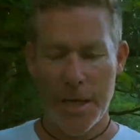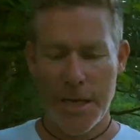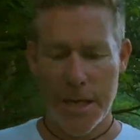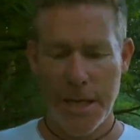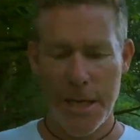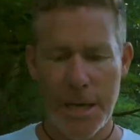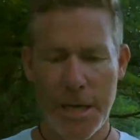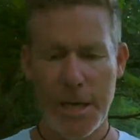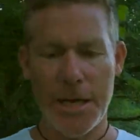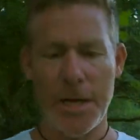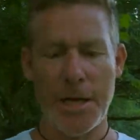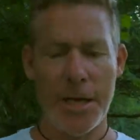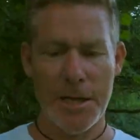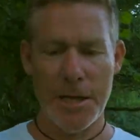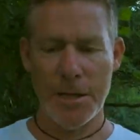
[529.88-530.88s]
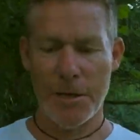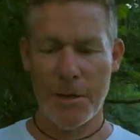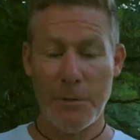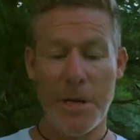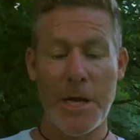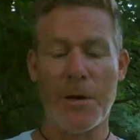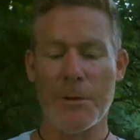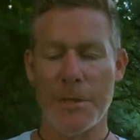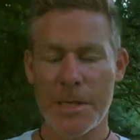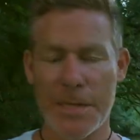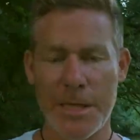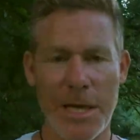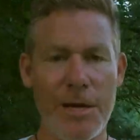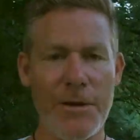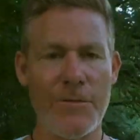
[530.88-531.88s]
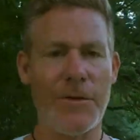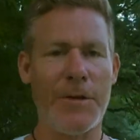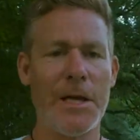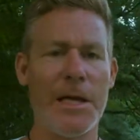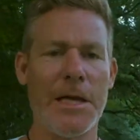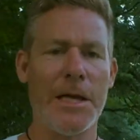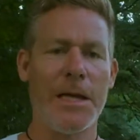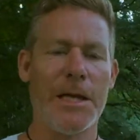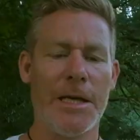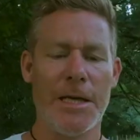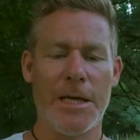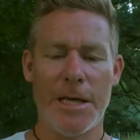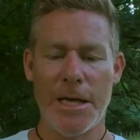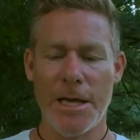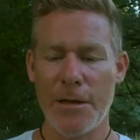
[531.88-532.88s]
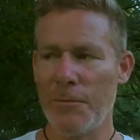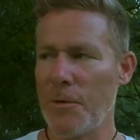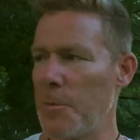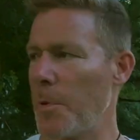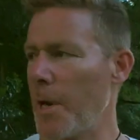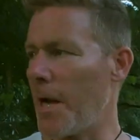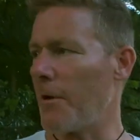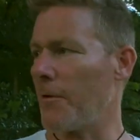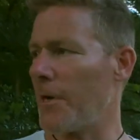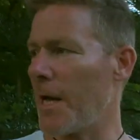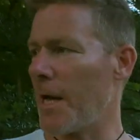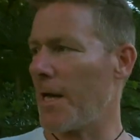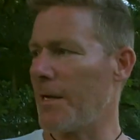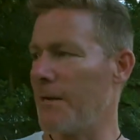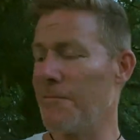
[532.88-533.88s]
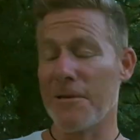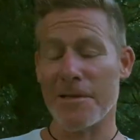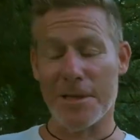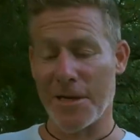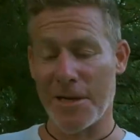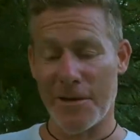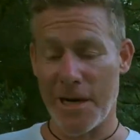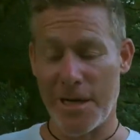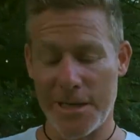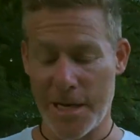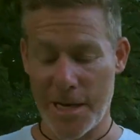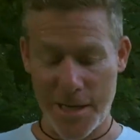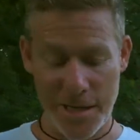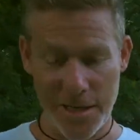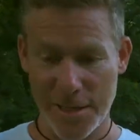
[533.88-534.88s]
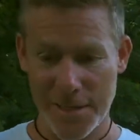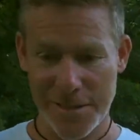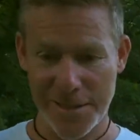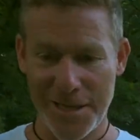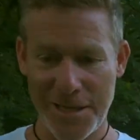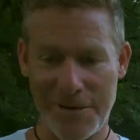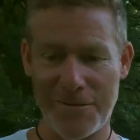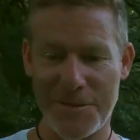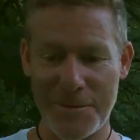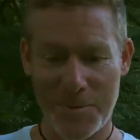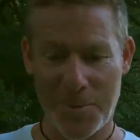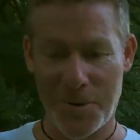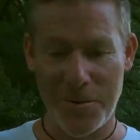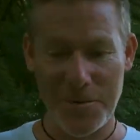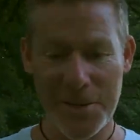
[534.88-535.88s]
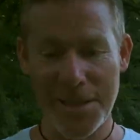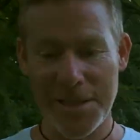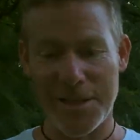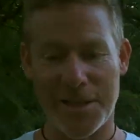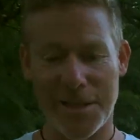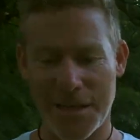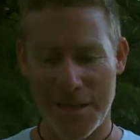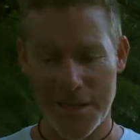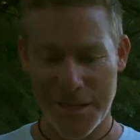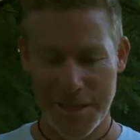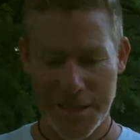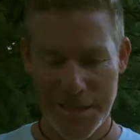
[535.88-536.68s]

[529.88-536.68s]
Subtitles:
and I went out with Steve, and we paddled out, and it wasn't a great day. It was probably like